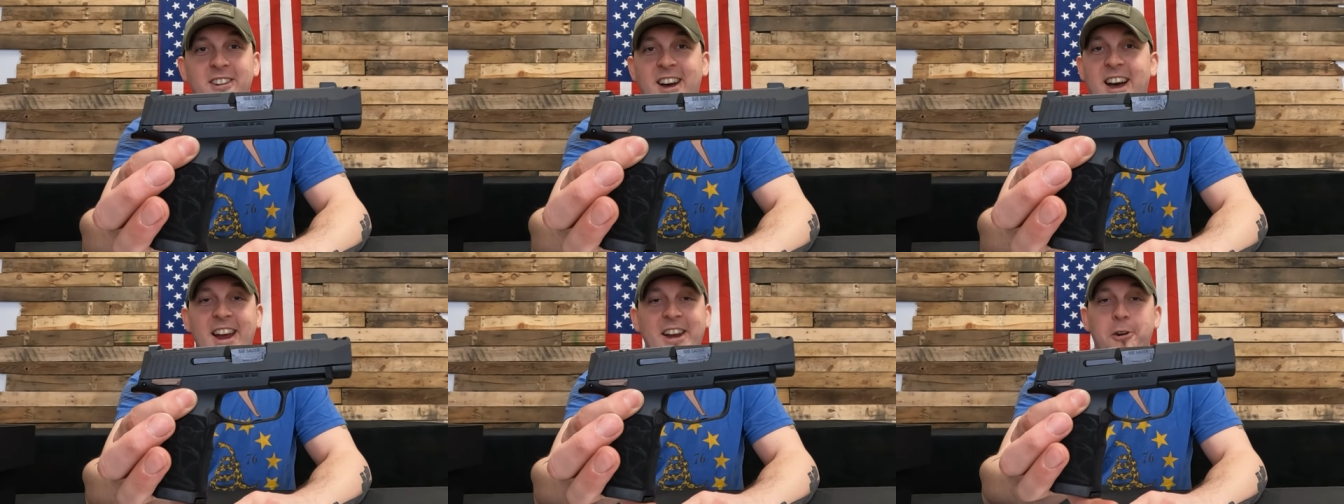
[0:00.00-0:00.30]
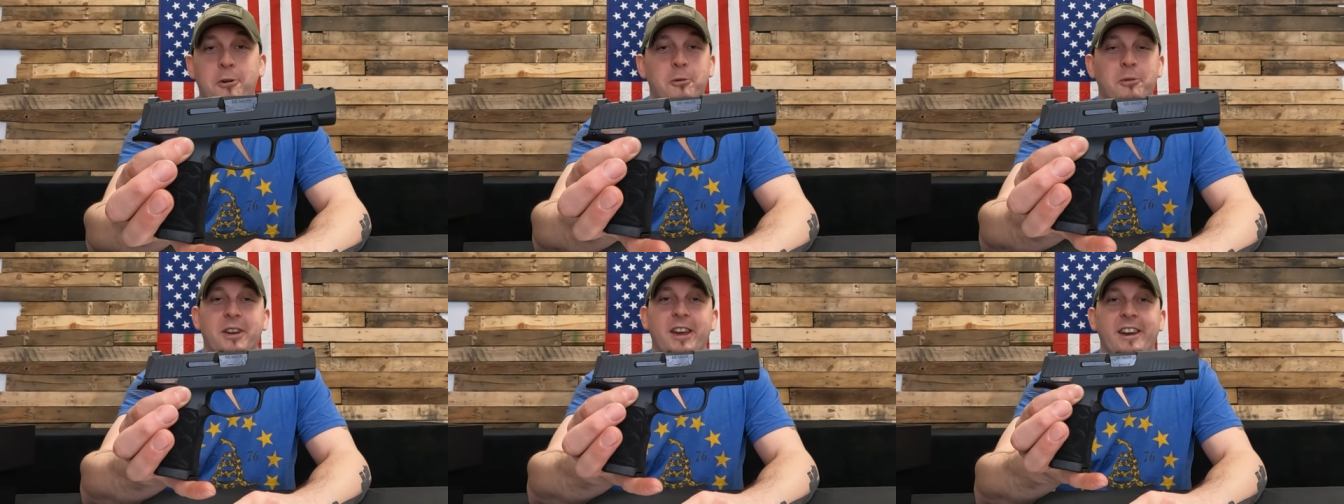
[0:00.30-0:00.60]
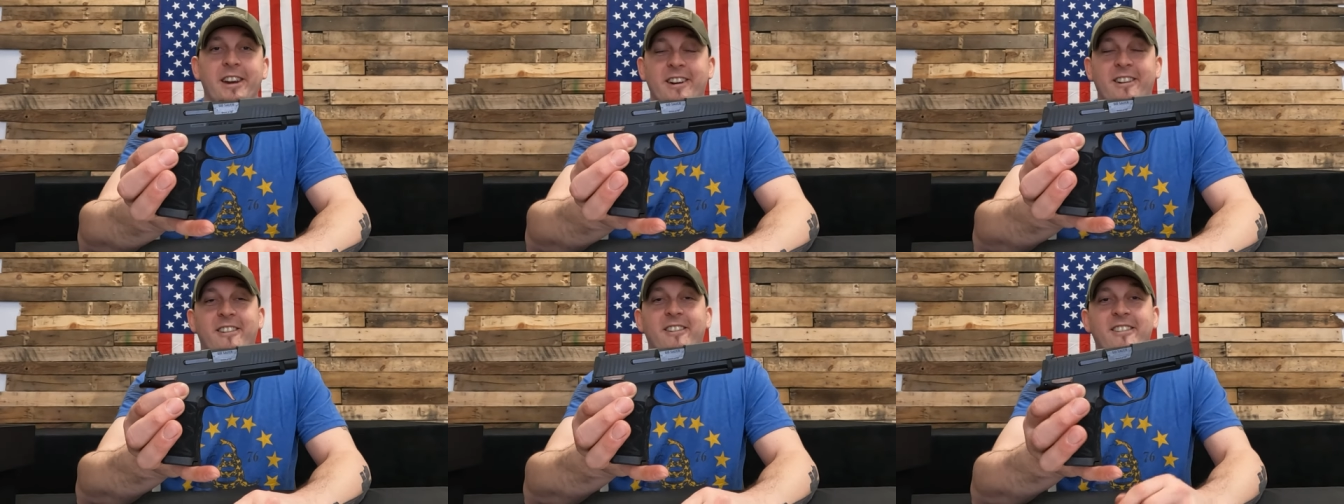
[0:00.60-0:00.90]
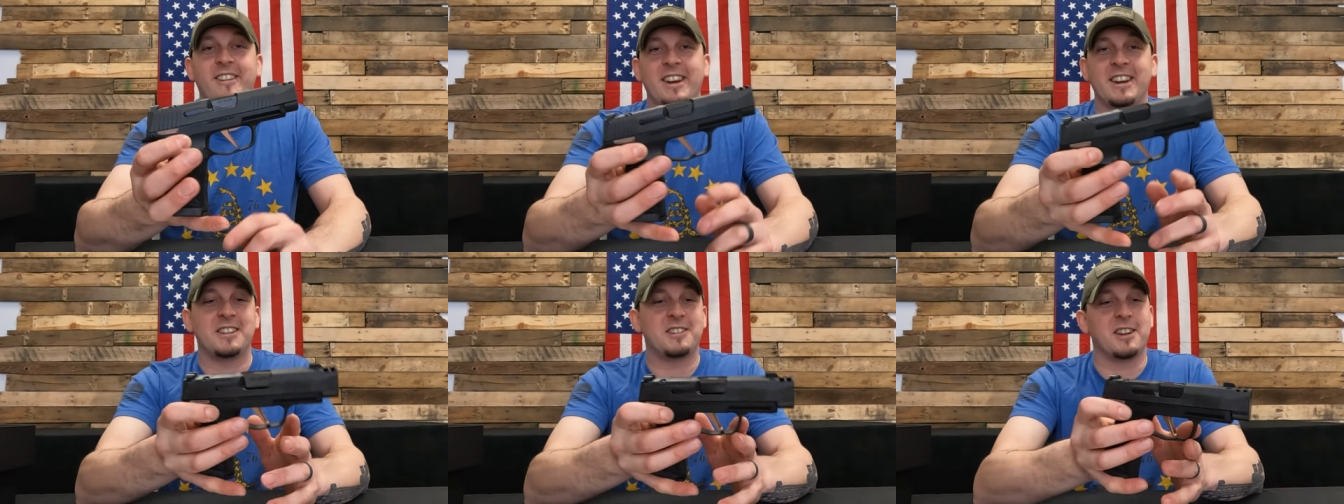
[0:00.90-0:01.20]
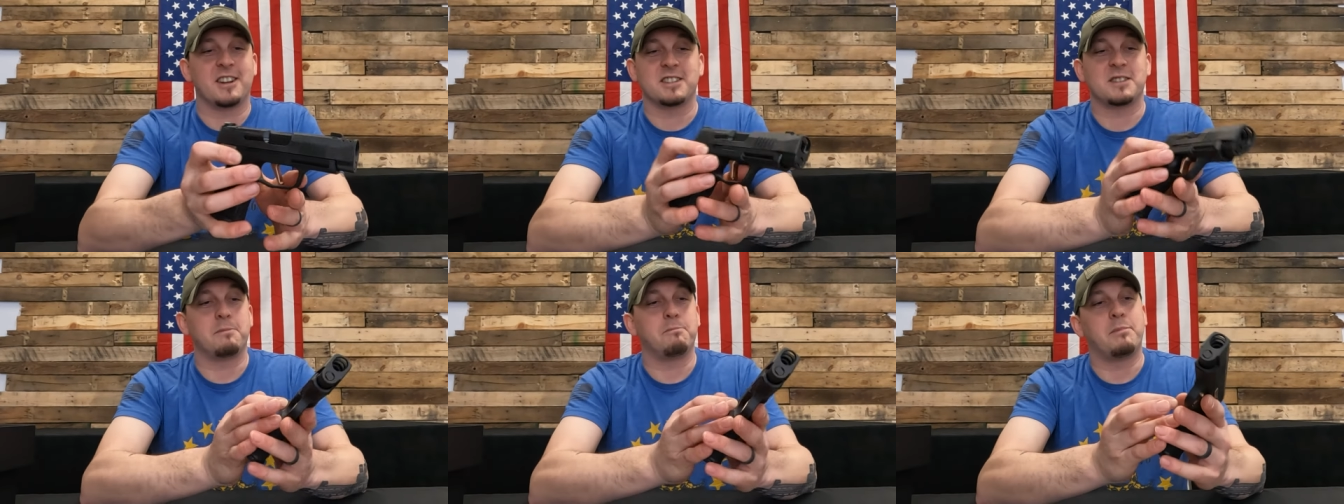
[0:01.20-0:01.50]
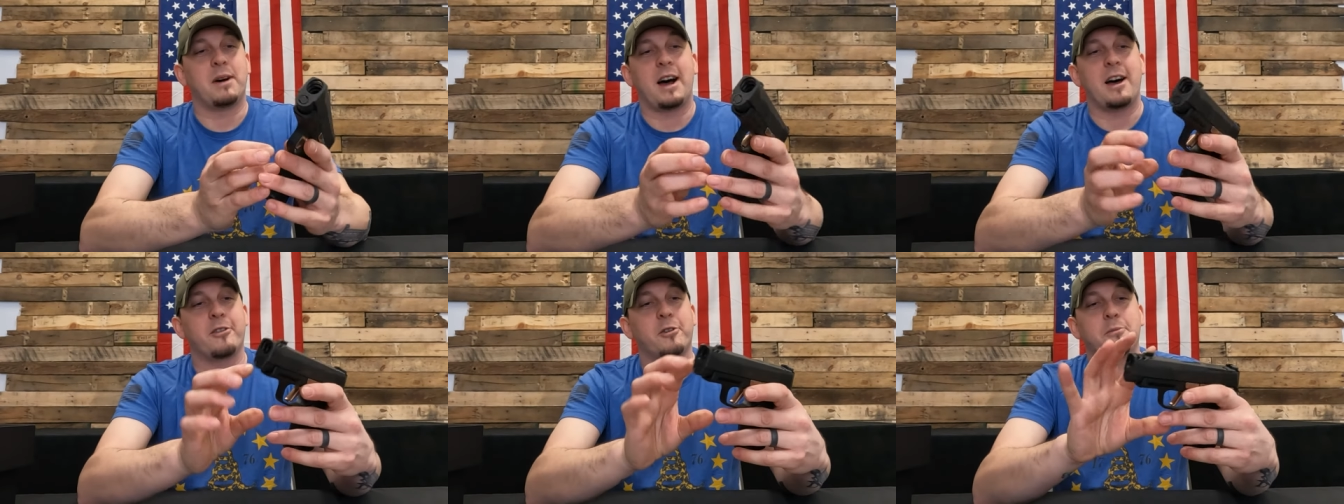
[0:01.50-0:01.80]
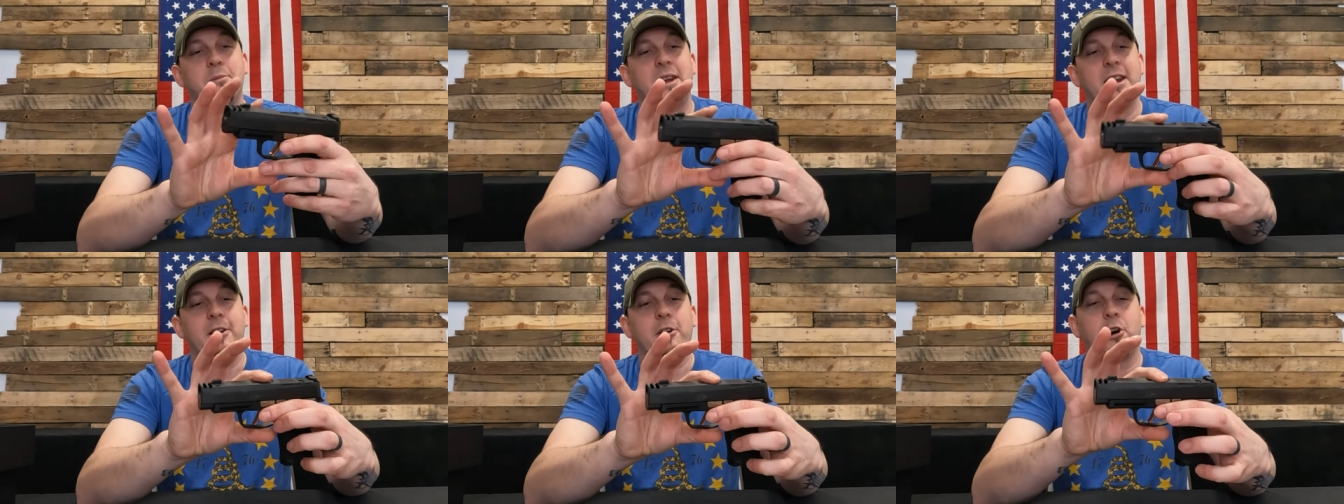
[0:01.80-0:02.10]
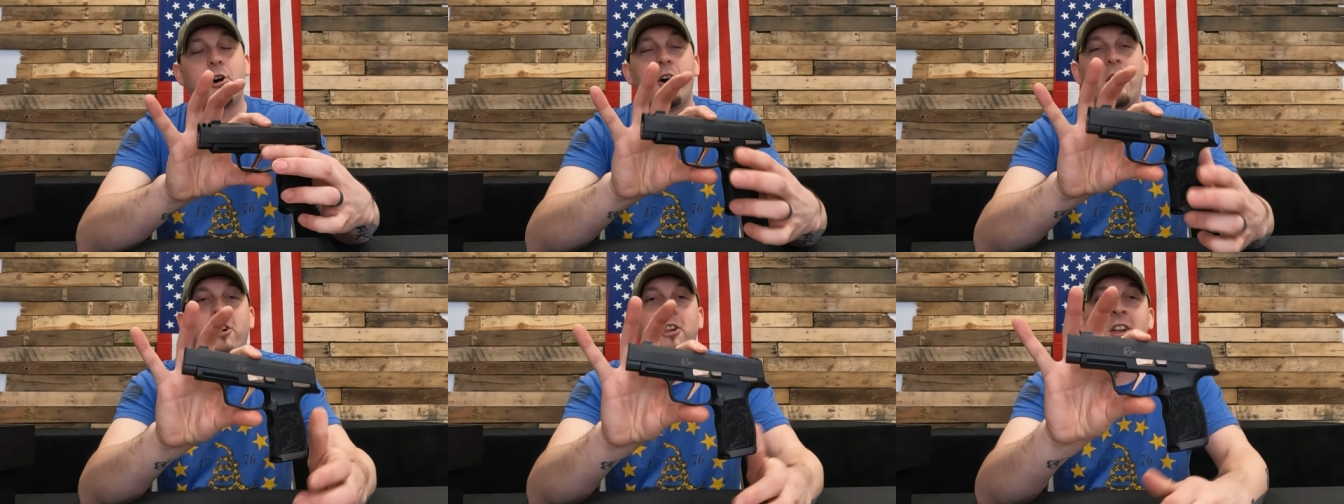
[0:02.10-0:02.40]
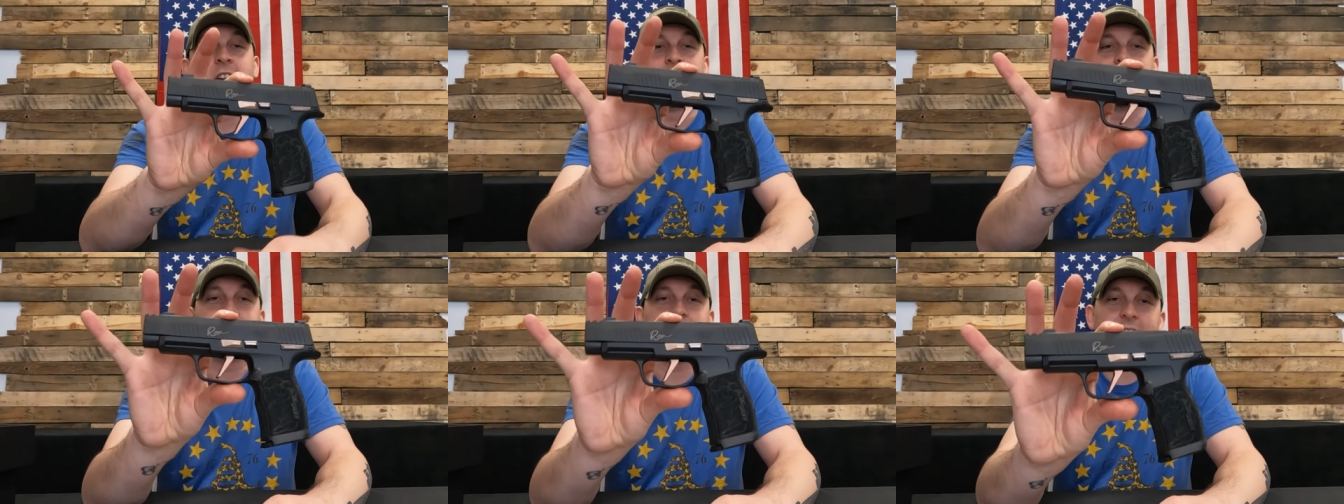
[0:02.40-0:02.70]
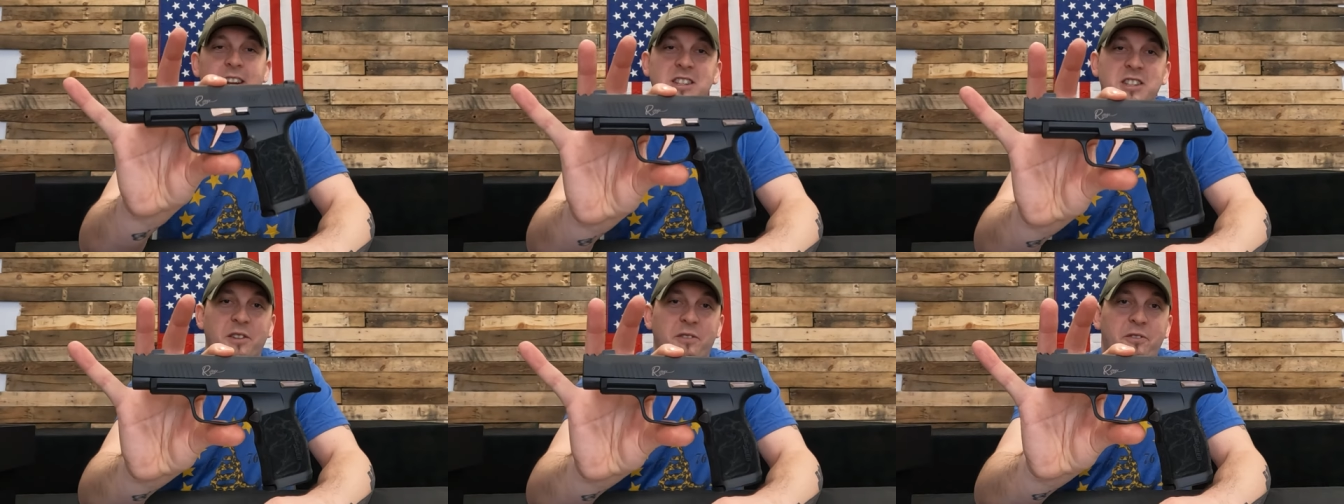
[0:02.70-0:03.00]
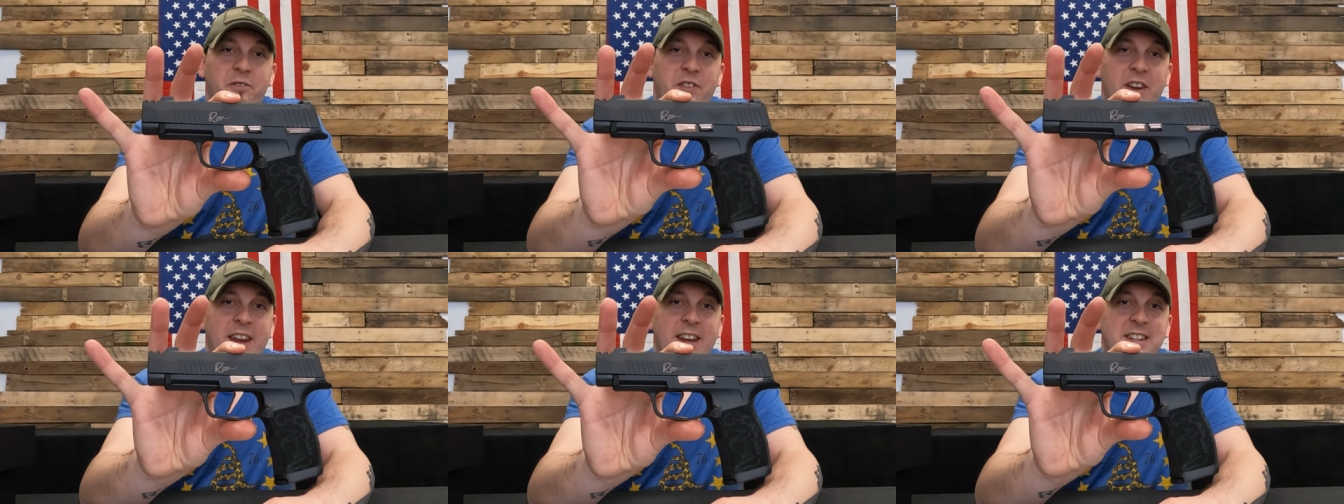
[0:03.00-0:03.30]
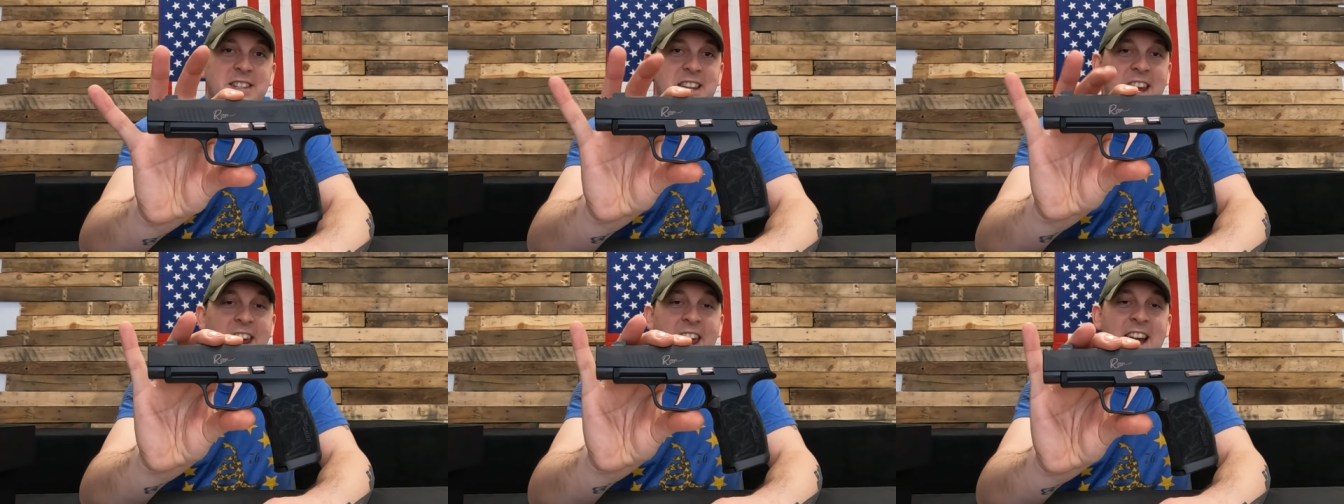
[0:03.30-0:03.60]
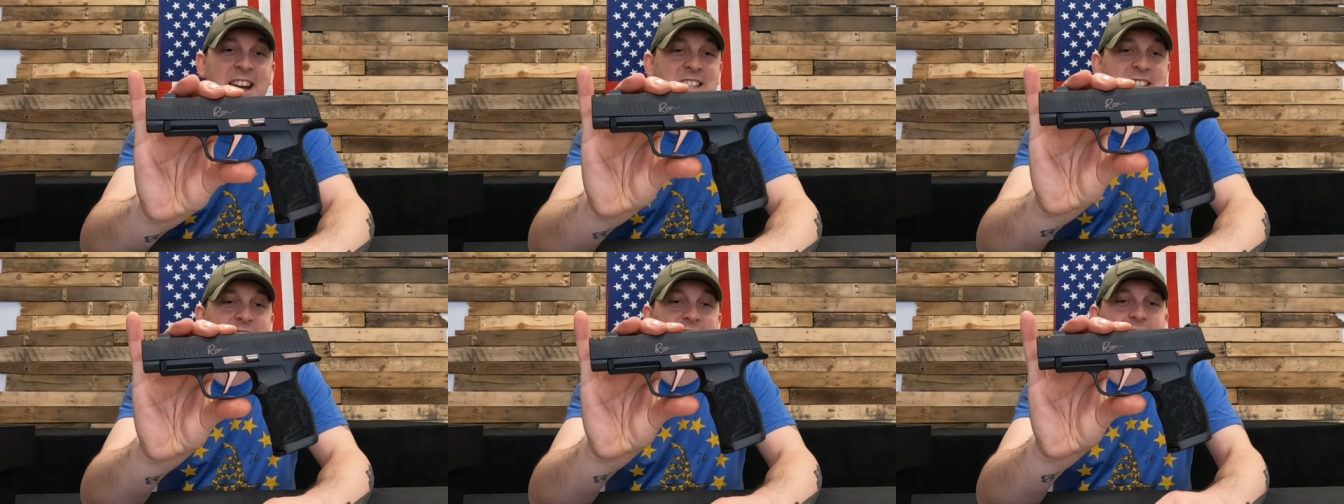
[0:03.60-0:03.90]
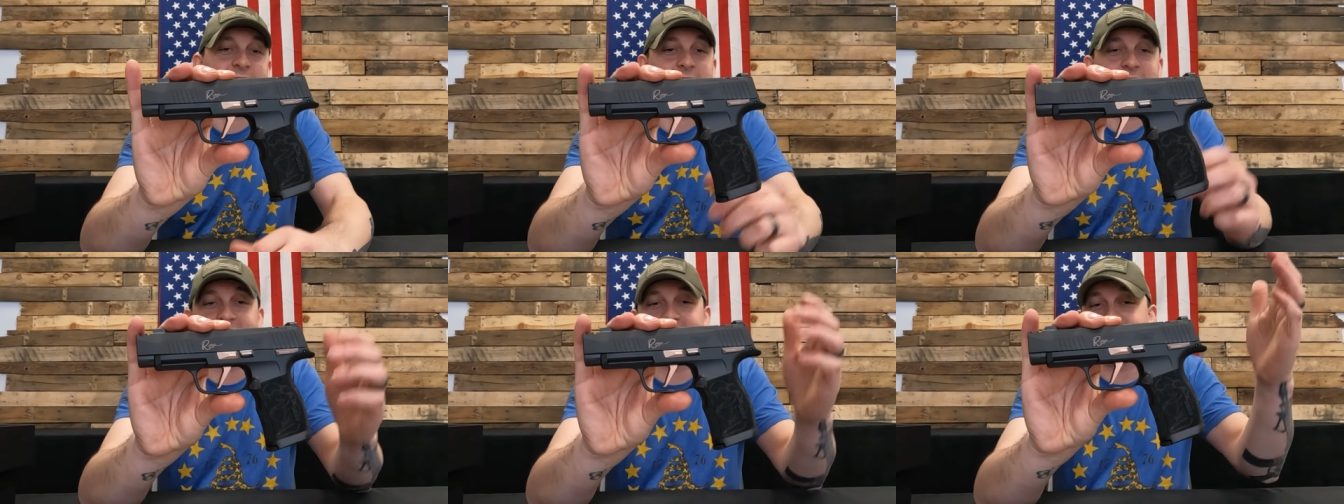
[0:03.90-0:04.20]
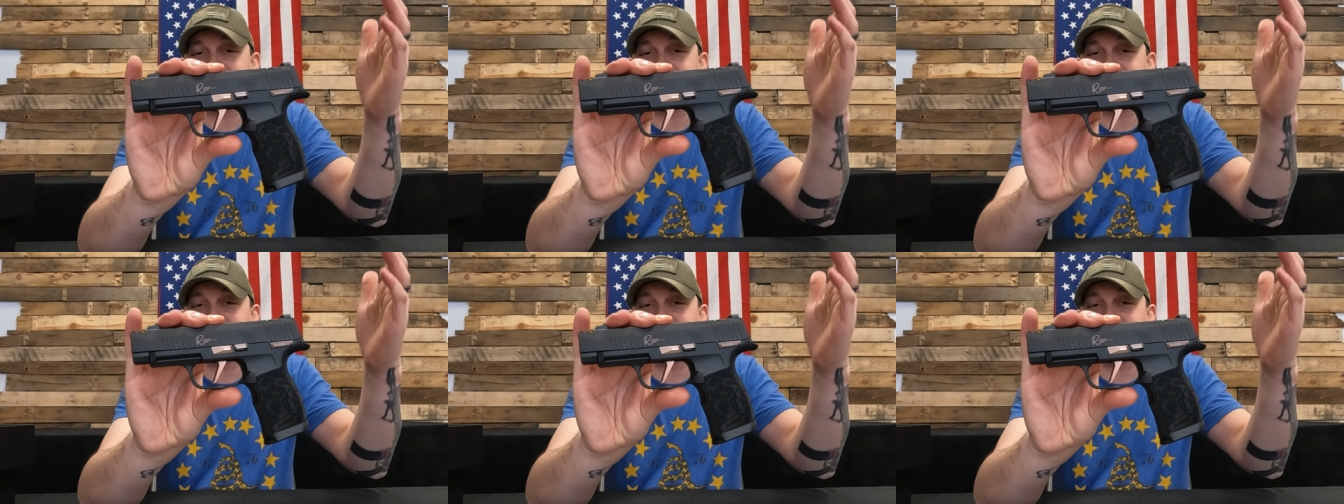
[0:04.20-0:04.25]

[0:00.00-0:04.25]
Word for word: I don't care. It doesn't bother me at all. It's a fantastic gun.